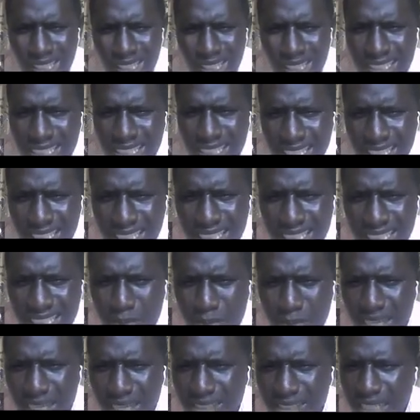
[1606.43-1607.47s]
the
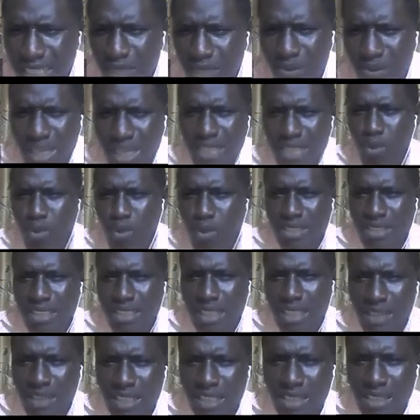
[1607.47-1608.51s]
API 35 was at
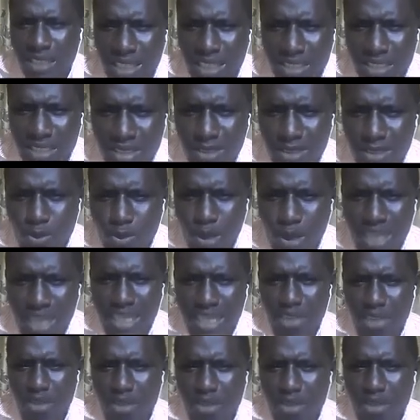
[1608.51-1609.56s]
35 degree. Why that of the
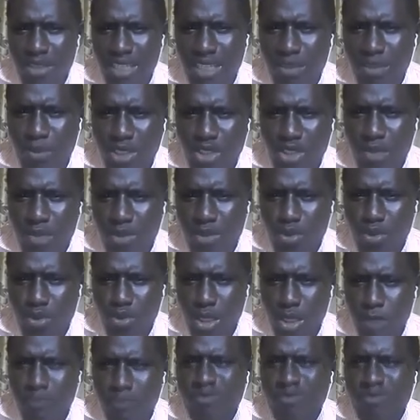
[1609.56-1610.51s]
Bonny Medium is wrong?